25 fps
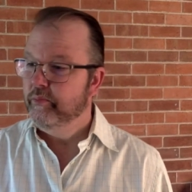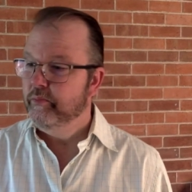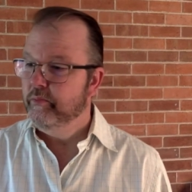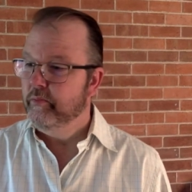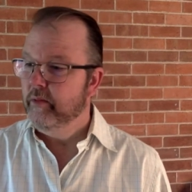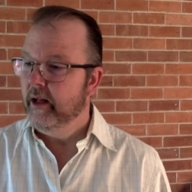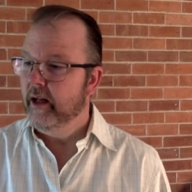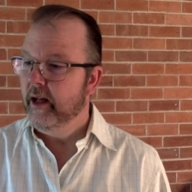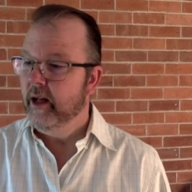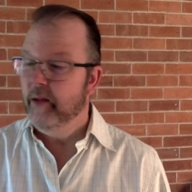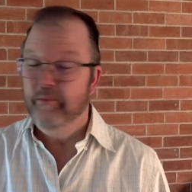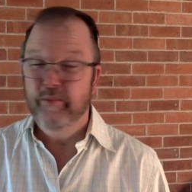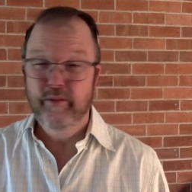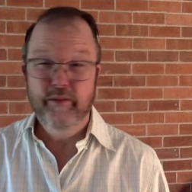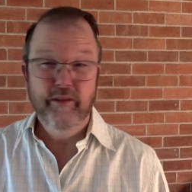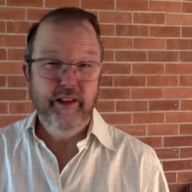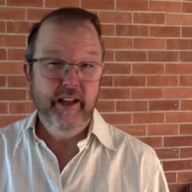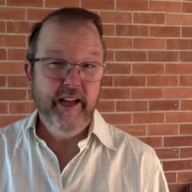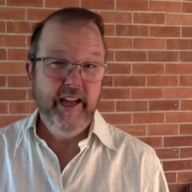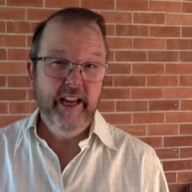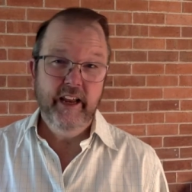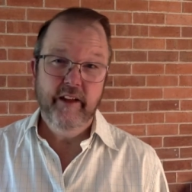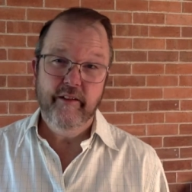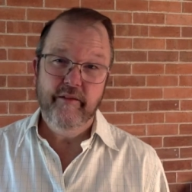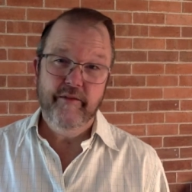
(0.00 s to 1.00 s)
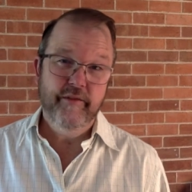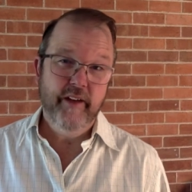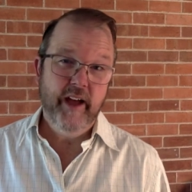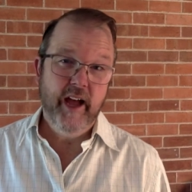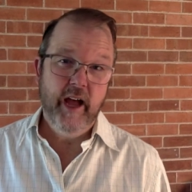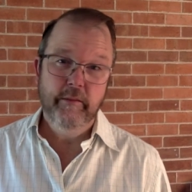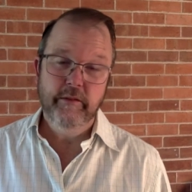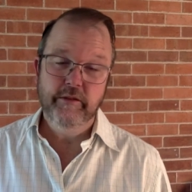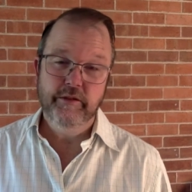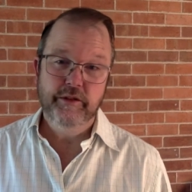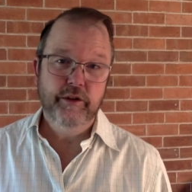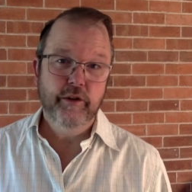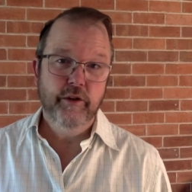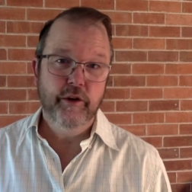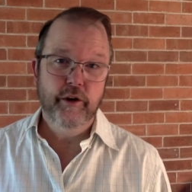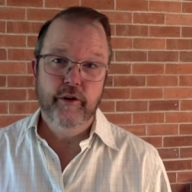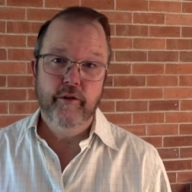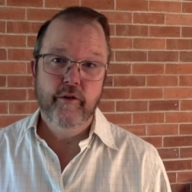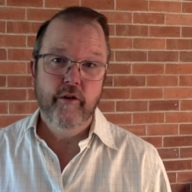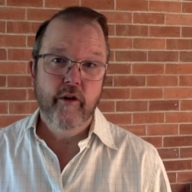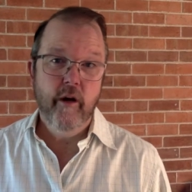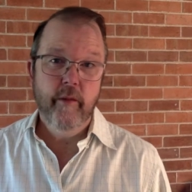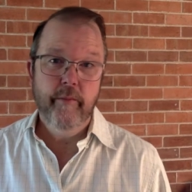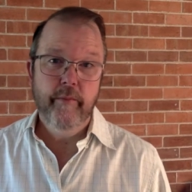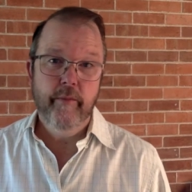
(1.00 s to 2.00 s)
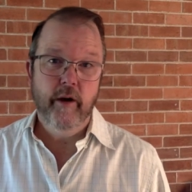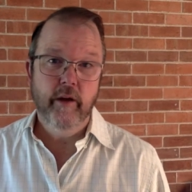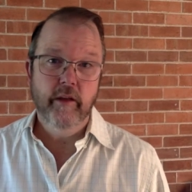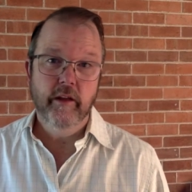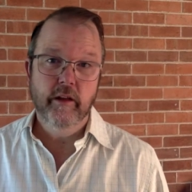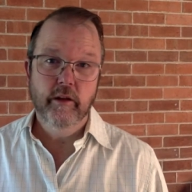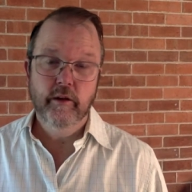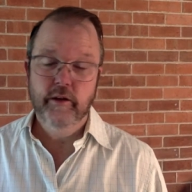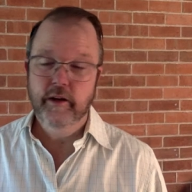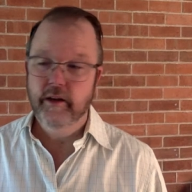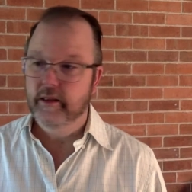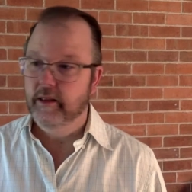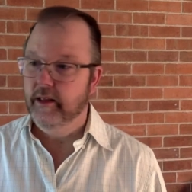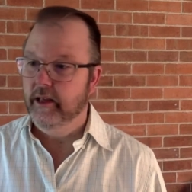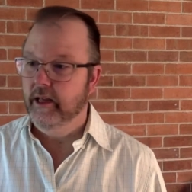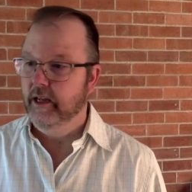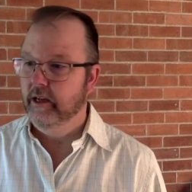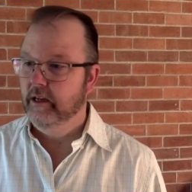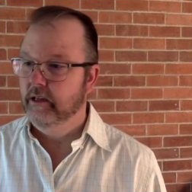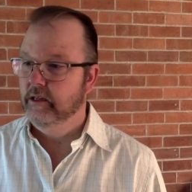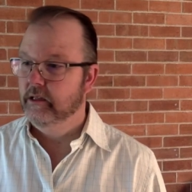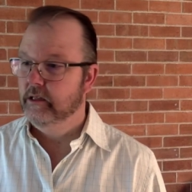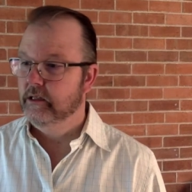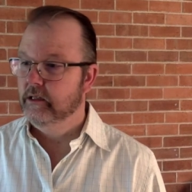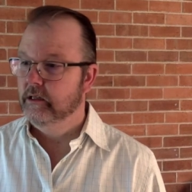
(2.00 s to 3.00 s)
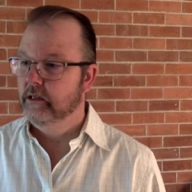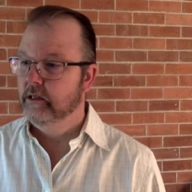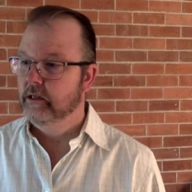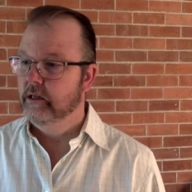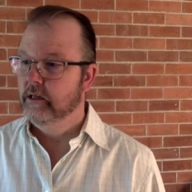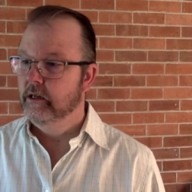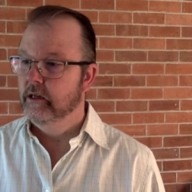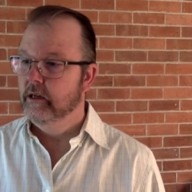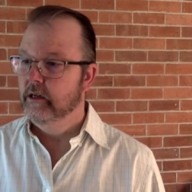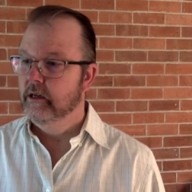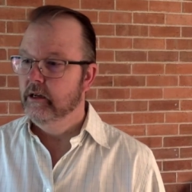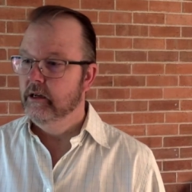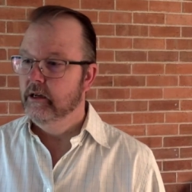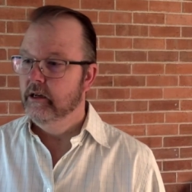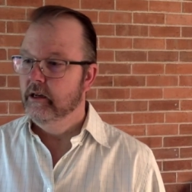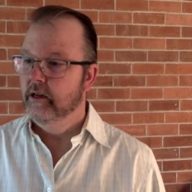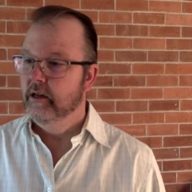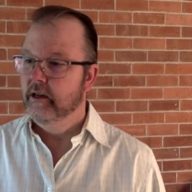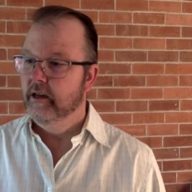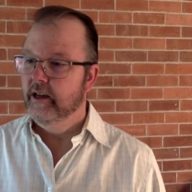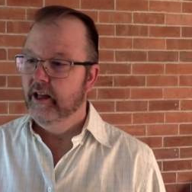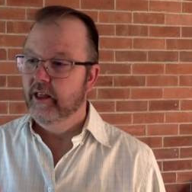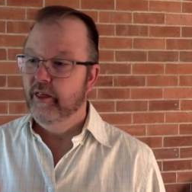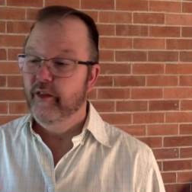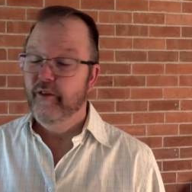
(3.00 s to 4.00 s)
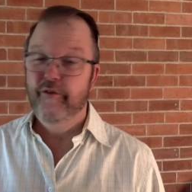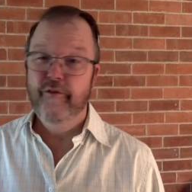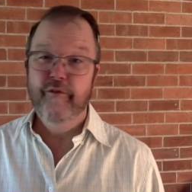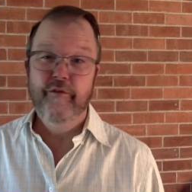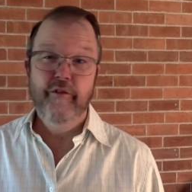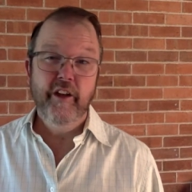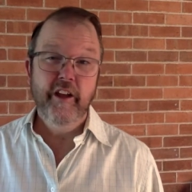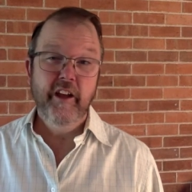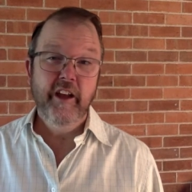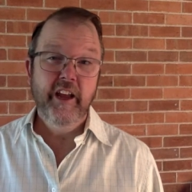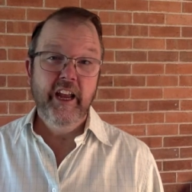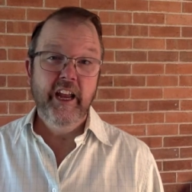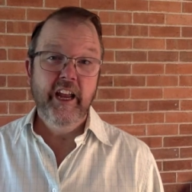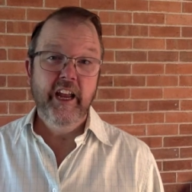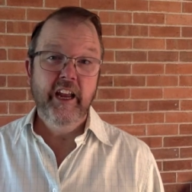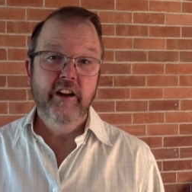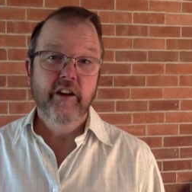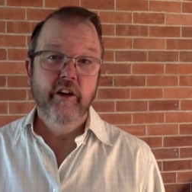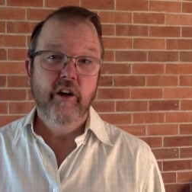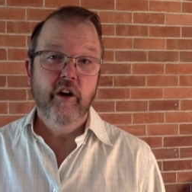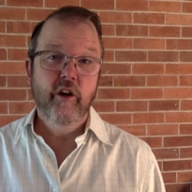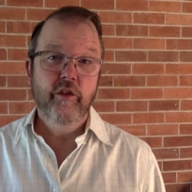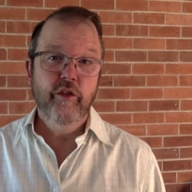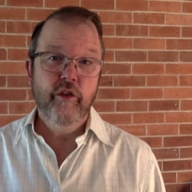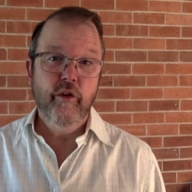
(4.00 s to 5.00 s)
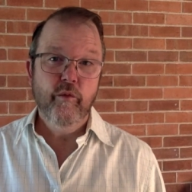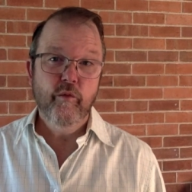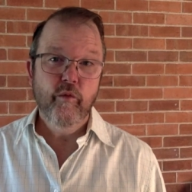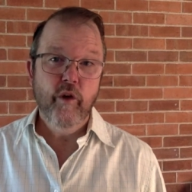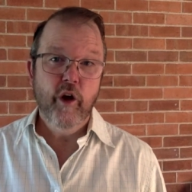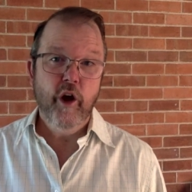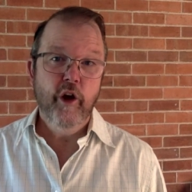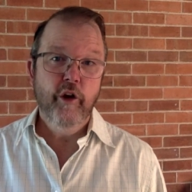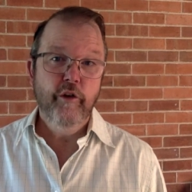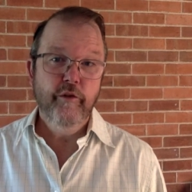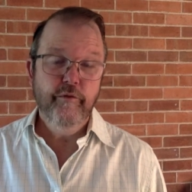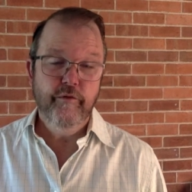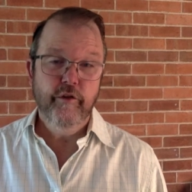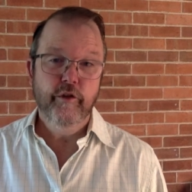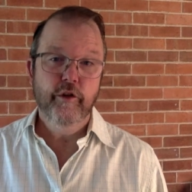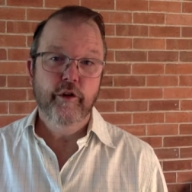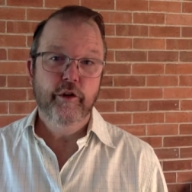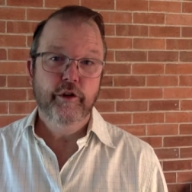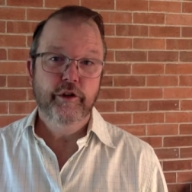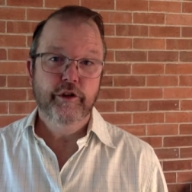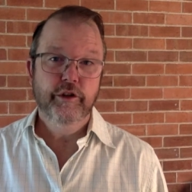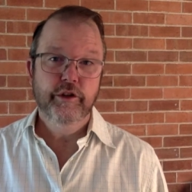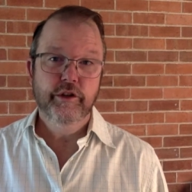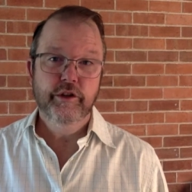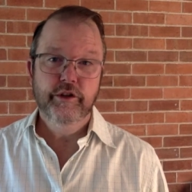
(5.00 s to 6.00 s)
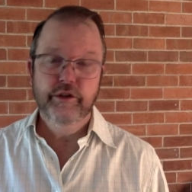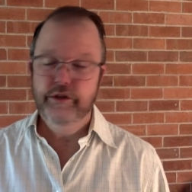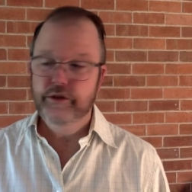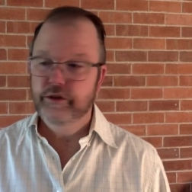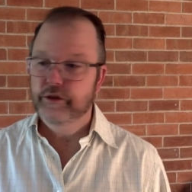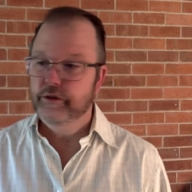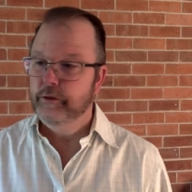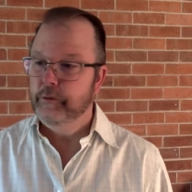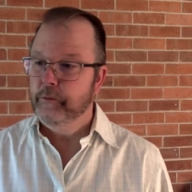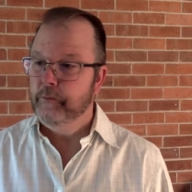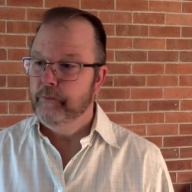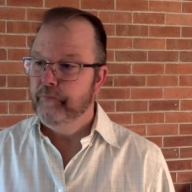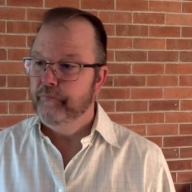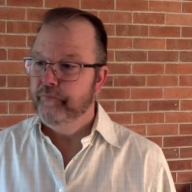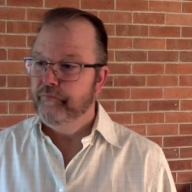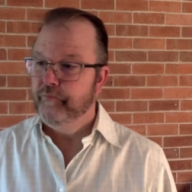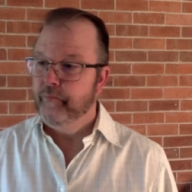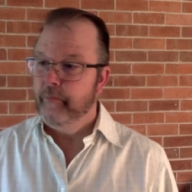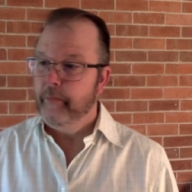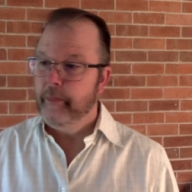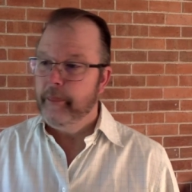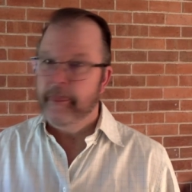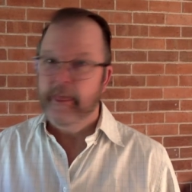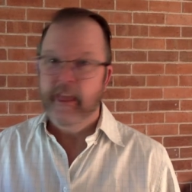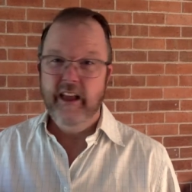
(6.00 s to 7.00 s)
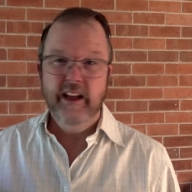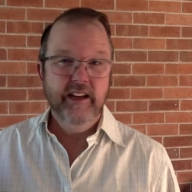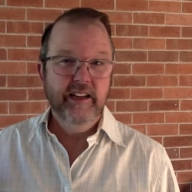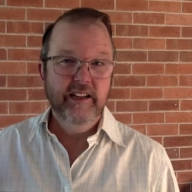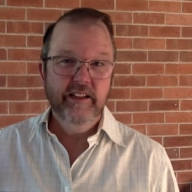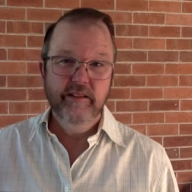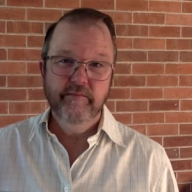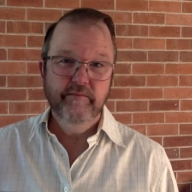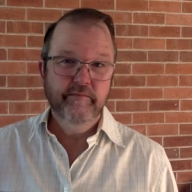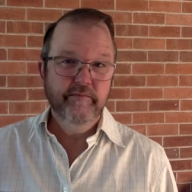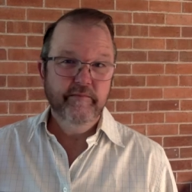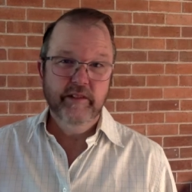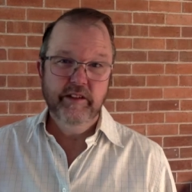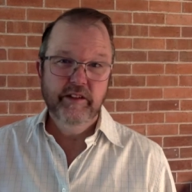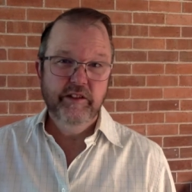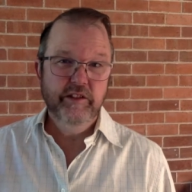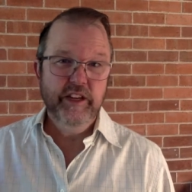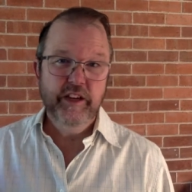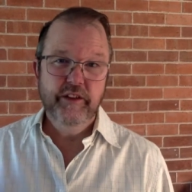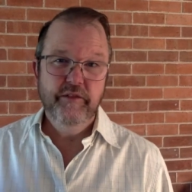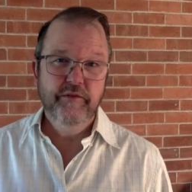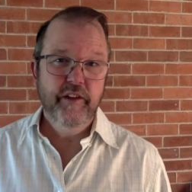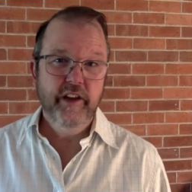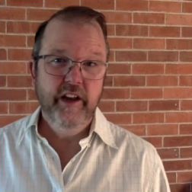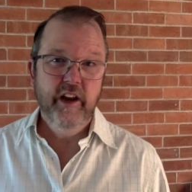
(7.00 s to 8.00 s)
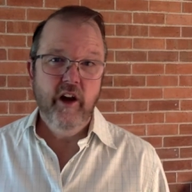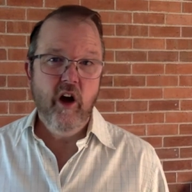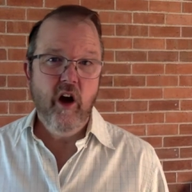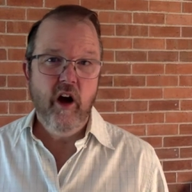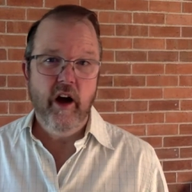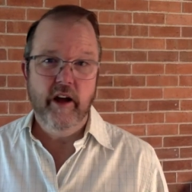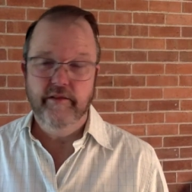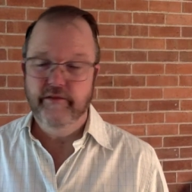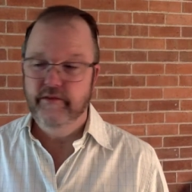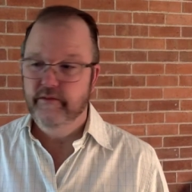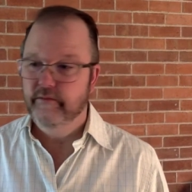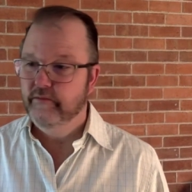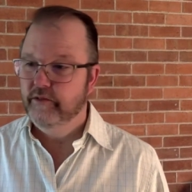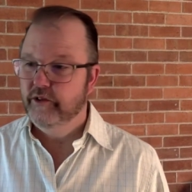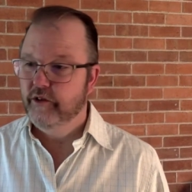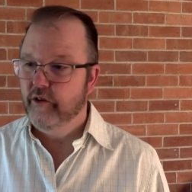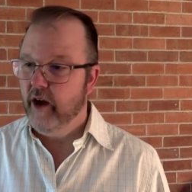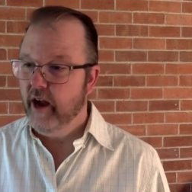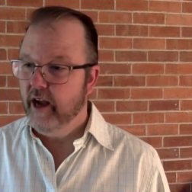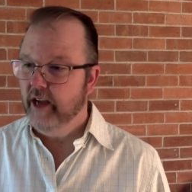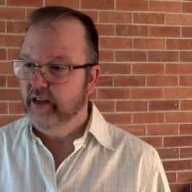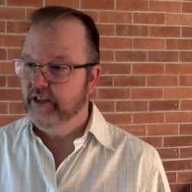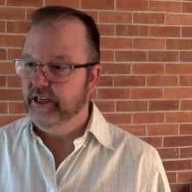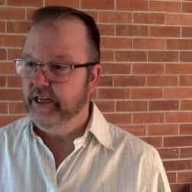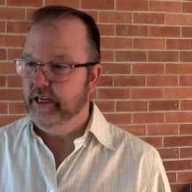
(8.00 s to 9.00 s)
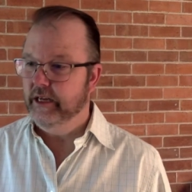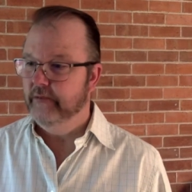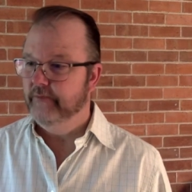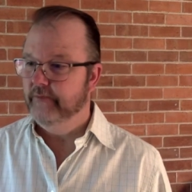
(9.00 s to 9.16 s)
Uh, plenty of farmers got a crop by the look of things. Uh, the feed on the road verges is six feet high. It's crazy.